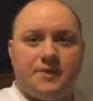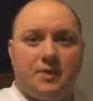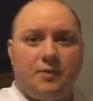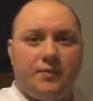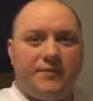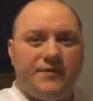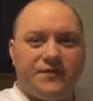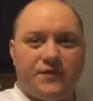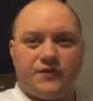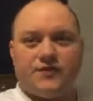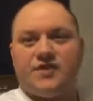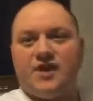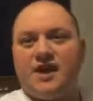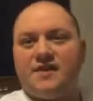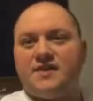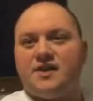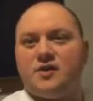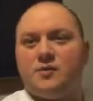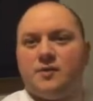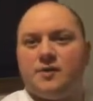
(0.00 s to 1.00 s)
When we first
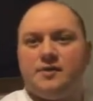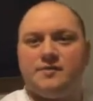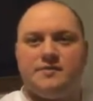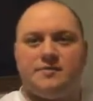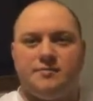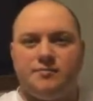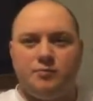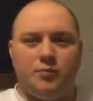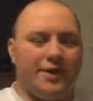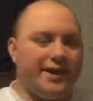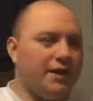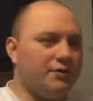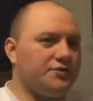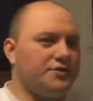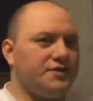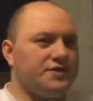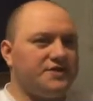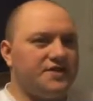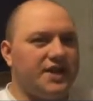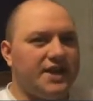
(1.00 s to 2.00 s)
got there, we went out
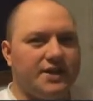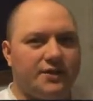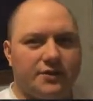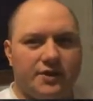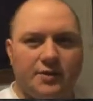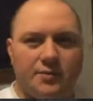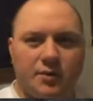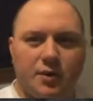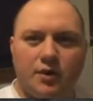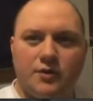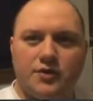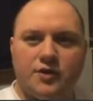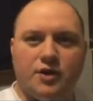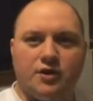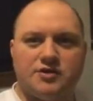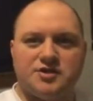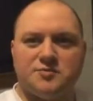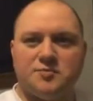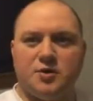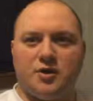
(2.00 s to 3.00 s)
to the tent area where all the
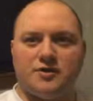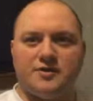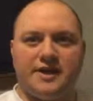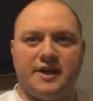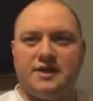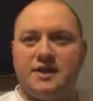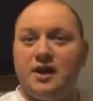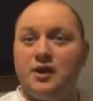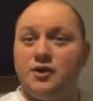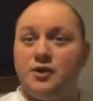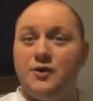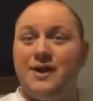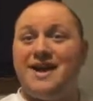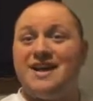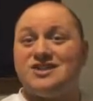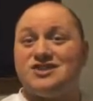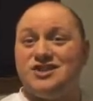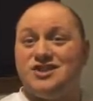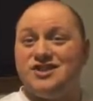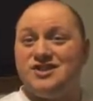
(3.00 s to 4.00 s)
cars are parked. They allow you to
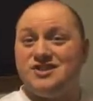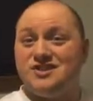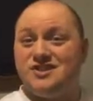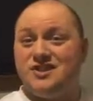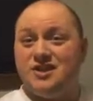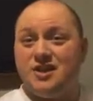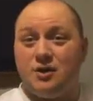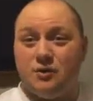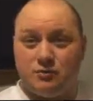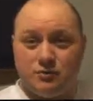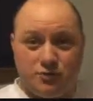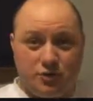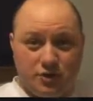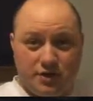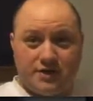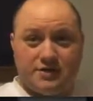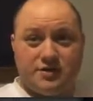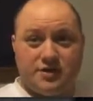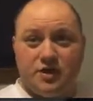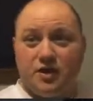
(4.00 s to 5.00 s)
actually,
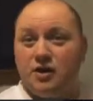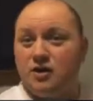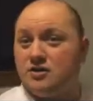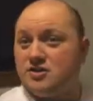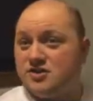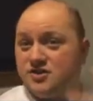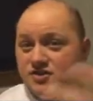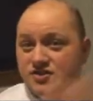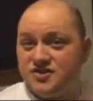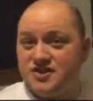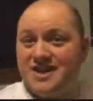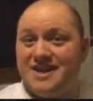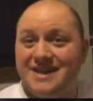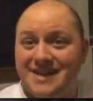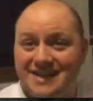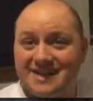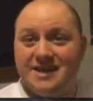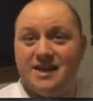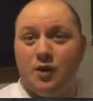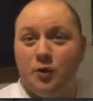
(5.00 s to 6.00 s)
look at the cars
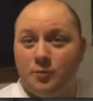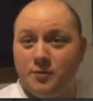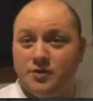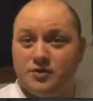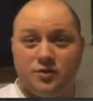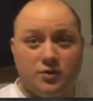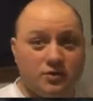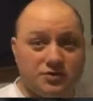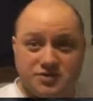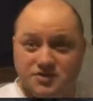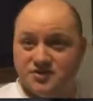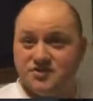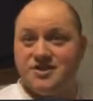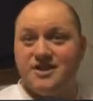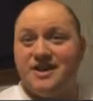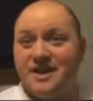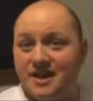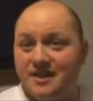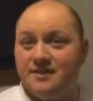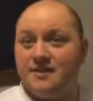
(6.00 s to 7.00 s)
and open the doors and
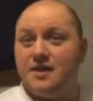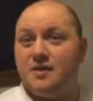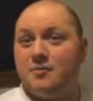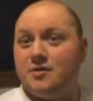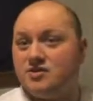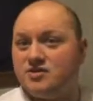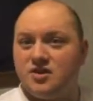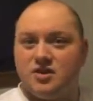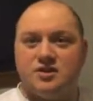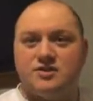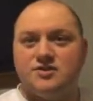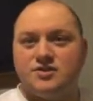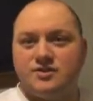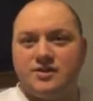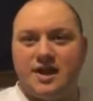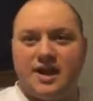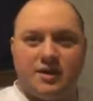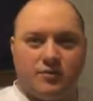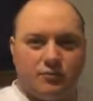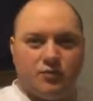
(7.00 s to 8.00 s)
sit in them, as long as
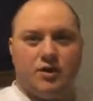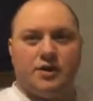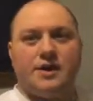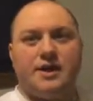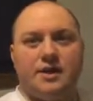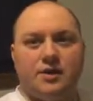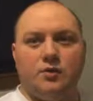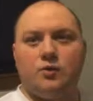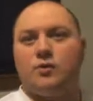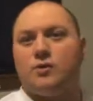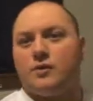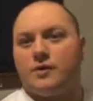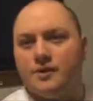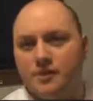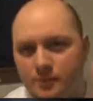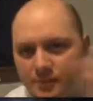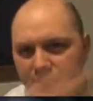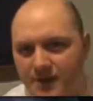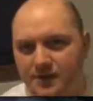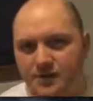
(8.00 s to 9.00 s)
they're not running or,
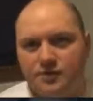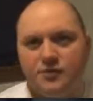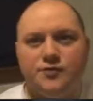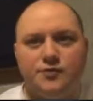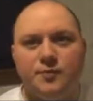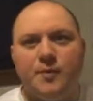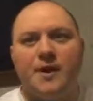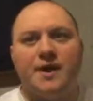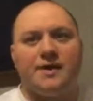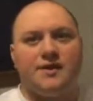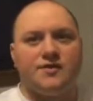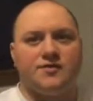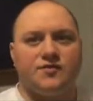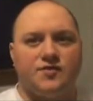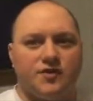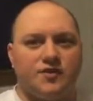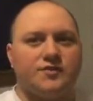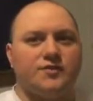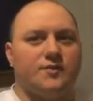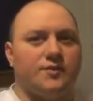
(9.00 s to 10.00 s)
being used by an
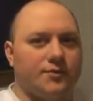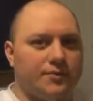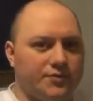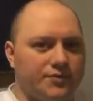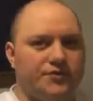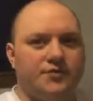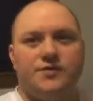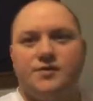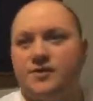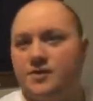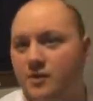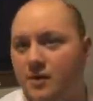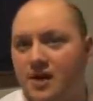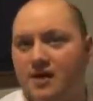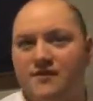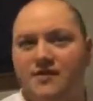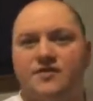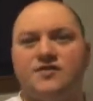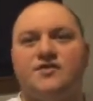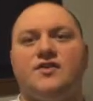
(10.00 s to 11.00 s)
instructor or a student,
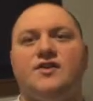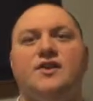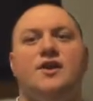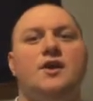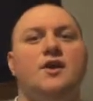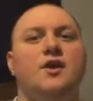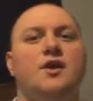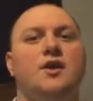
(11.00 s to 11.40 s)
obviously.